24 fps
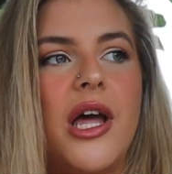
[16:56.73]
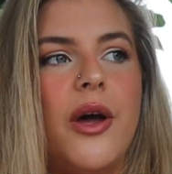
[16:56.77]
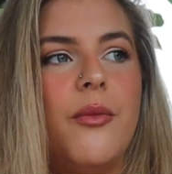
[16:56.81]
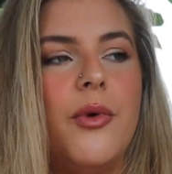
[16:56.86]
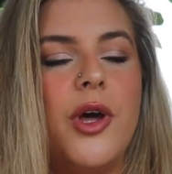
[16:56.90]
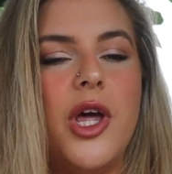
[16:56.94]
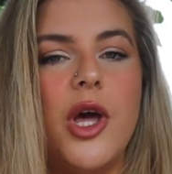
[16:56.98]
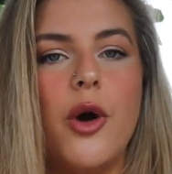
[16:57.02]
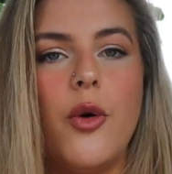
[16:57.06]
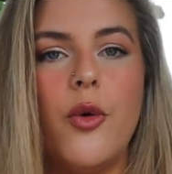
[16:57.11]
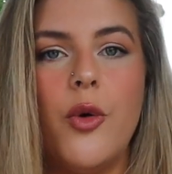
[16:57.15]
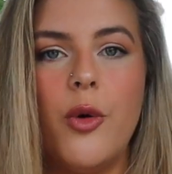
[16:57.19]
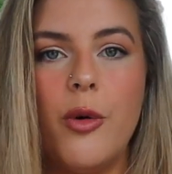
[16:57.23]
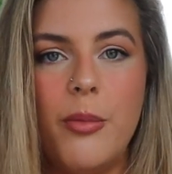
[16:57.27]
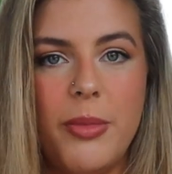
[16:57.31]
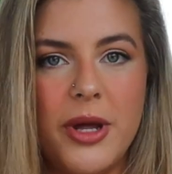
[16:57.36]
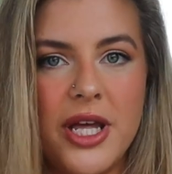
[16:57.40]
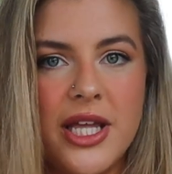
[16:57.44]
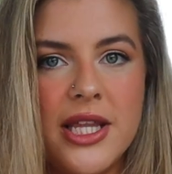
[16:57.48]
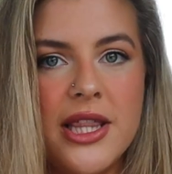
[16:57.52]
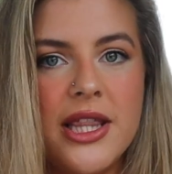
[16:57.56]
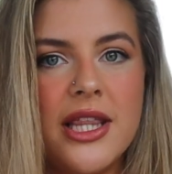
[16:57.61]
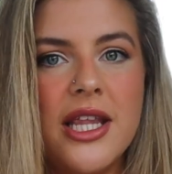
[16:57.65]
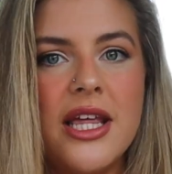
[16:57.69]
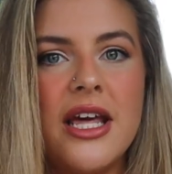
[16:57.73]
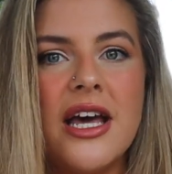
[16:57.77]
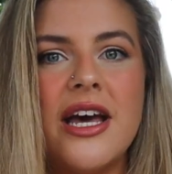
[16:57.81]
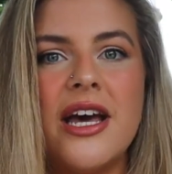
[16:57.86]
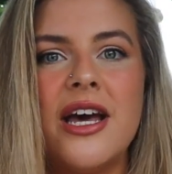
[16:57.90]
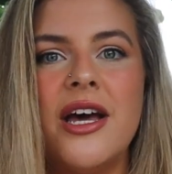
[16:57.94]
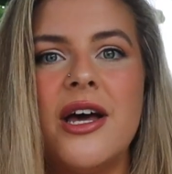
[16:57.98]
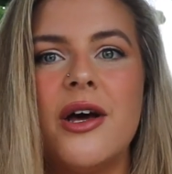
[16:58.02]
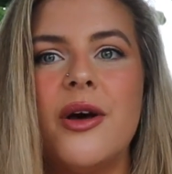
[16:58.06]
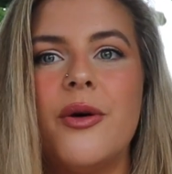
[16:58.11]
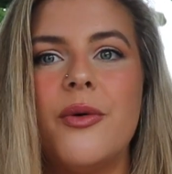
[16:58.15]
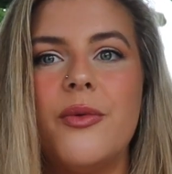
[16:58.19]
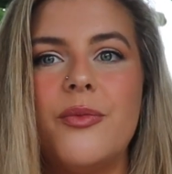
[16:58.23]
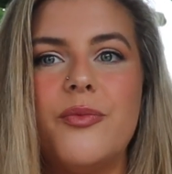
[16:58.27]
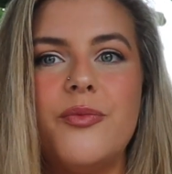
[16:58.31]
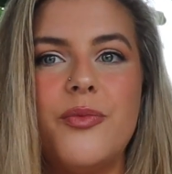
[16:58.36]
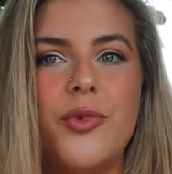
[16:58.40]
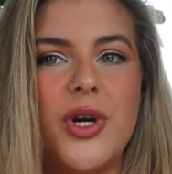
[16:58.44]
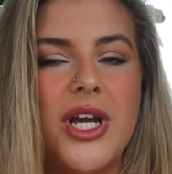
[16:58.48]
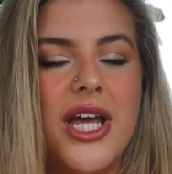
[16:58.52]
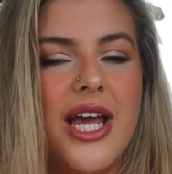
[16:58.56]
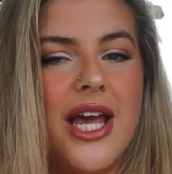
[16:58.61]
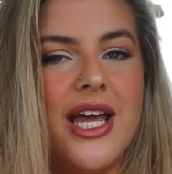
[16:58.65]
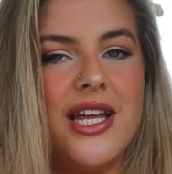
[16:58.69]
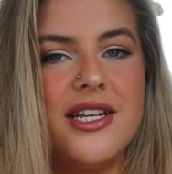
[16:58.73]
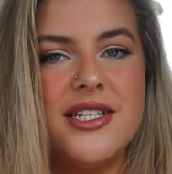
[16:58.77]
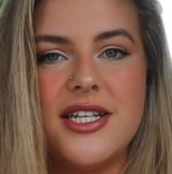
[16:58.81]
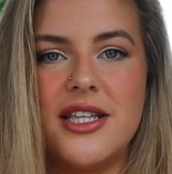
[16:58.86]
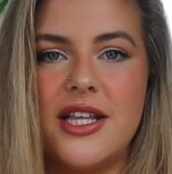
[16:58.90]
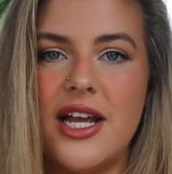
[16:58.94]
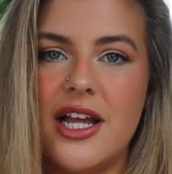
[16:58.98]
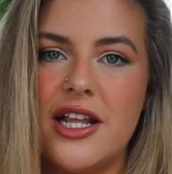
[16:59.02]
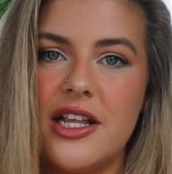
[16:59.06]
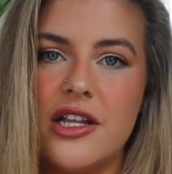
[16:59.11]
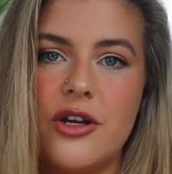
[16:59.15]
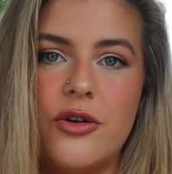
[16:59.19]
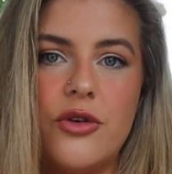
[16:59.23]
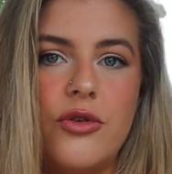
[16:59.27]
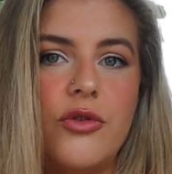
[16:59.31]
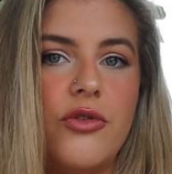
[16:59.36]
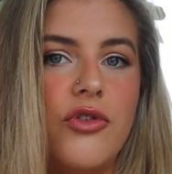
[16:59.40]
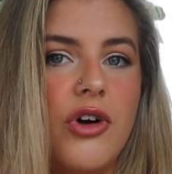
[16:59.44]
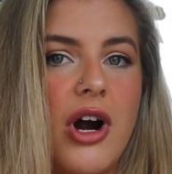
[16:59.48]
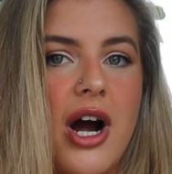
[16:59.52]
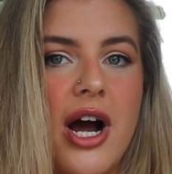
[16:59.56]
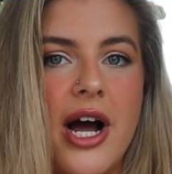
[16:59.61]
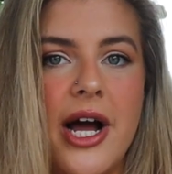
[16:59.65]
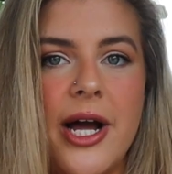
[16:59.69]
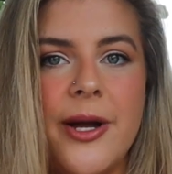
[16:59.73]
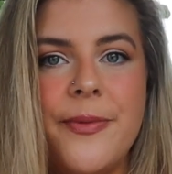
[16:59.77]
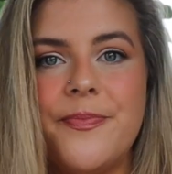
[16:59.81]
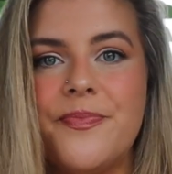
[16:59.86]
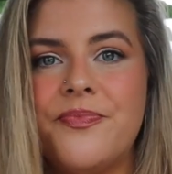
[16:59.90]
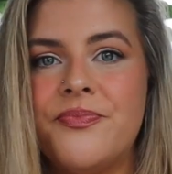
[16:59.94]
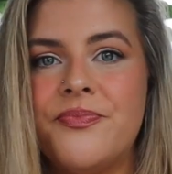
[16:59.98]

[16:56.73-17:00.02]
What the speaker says: We're all been there, we get into that little rut,